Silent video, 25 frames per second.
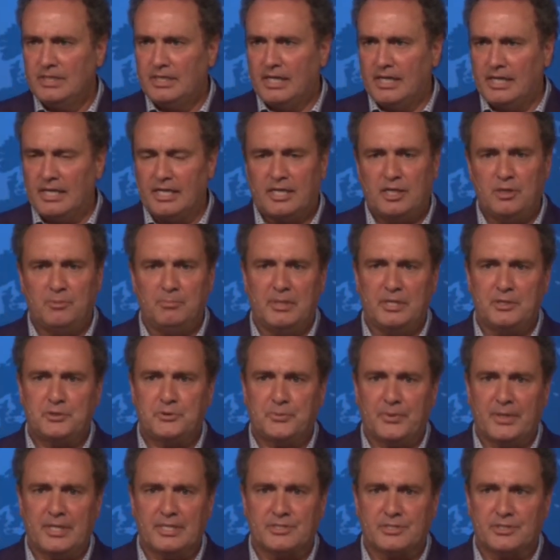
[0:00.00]
And it can be
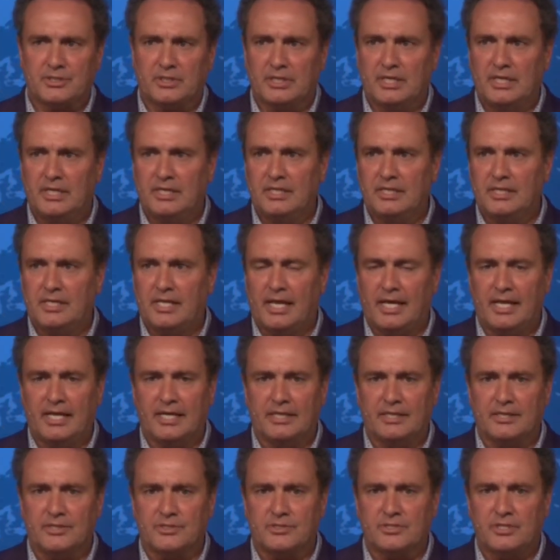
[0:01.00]
translated
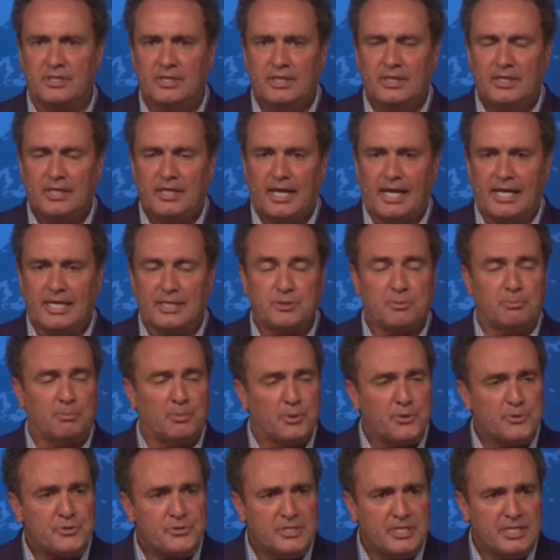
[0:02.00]
as
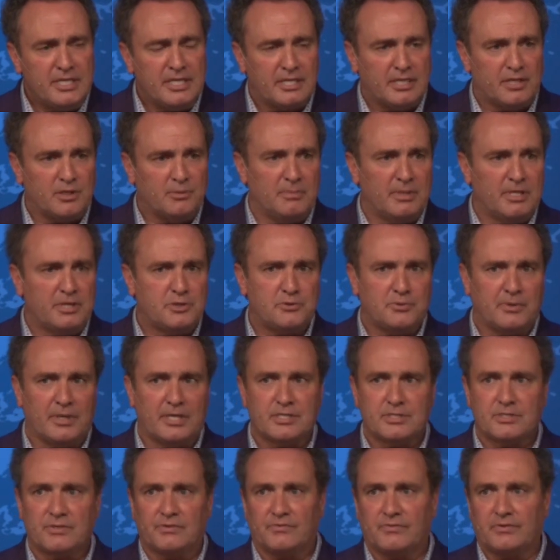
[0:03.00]
mercy. It can be
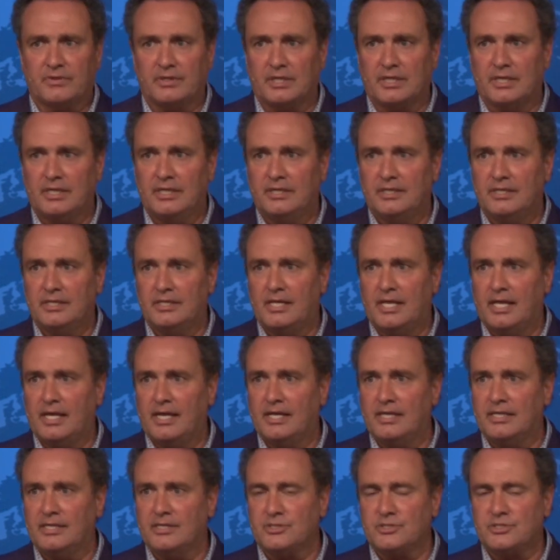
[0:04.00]
translated
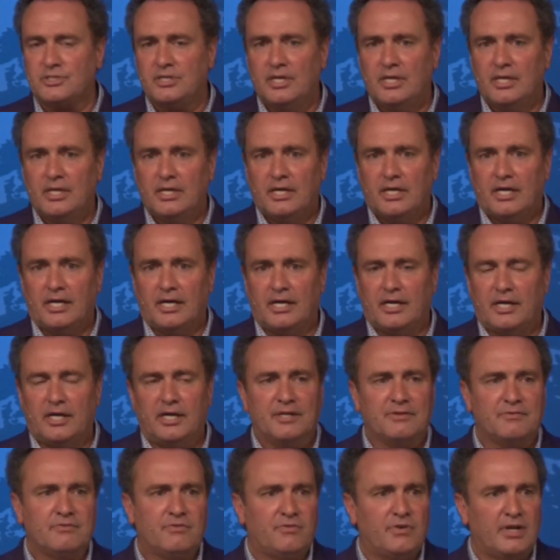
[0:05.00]
as
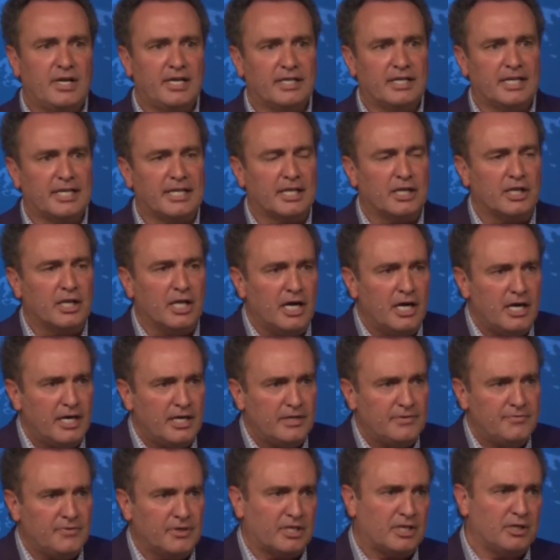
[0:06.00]
unfailing
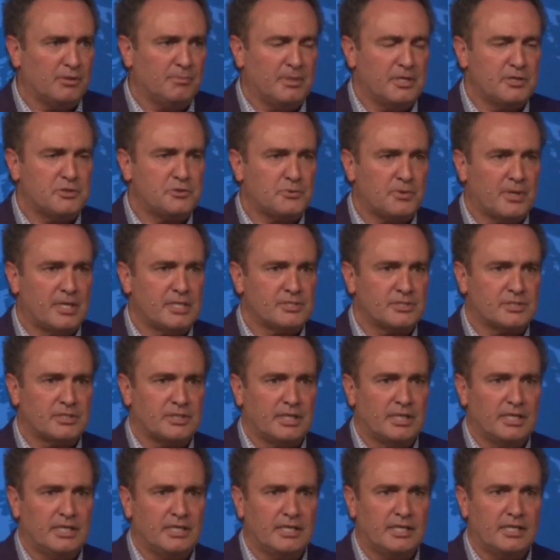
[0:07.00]
love. It can be
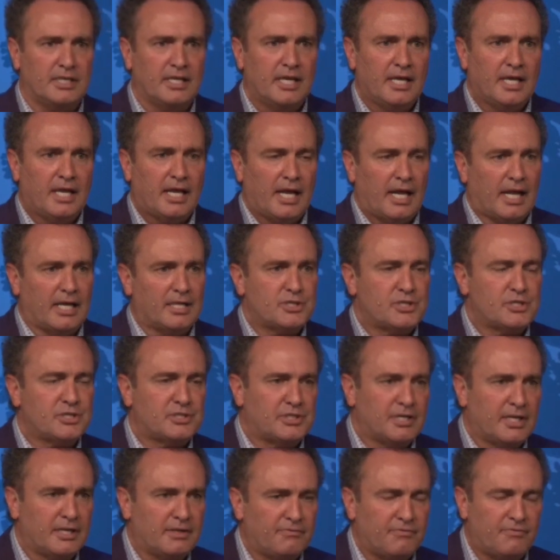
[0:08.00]
translated as
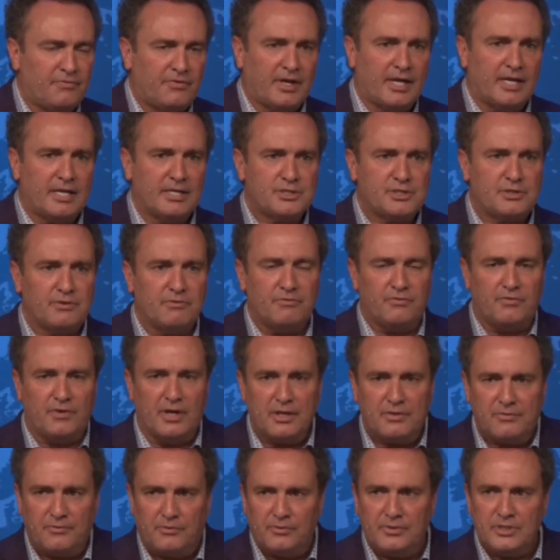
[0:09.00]
steadfast
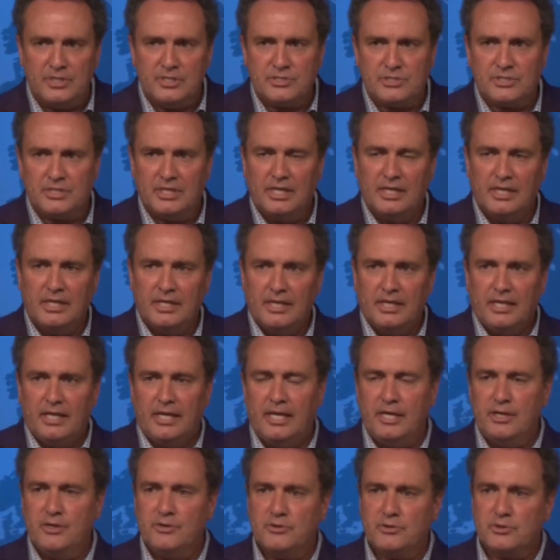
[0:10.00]
faithfulness.
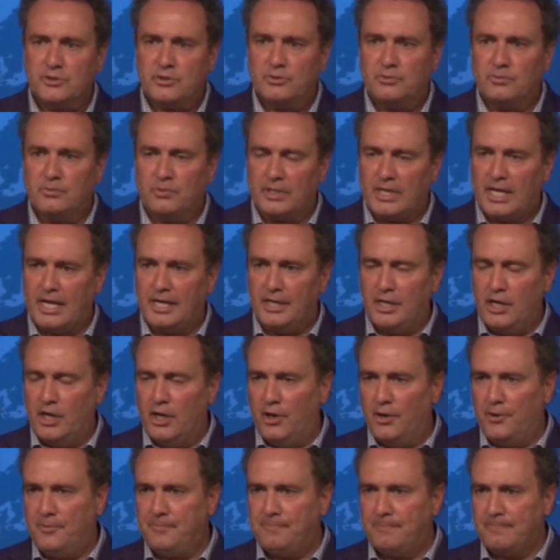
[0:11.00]
Here's what I
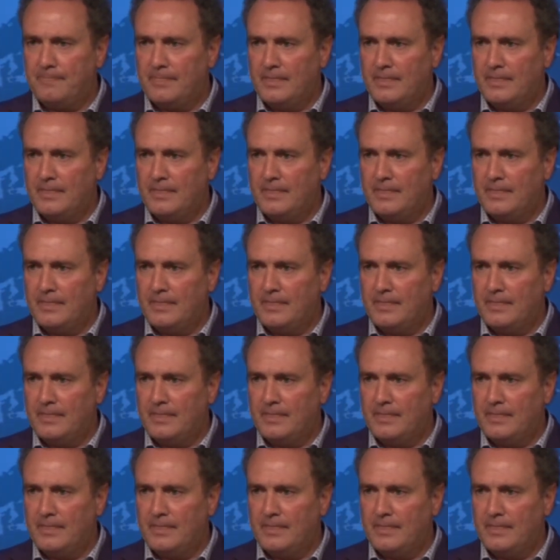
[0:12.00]
know.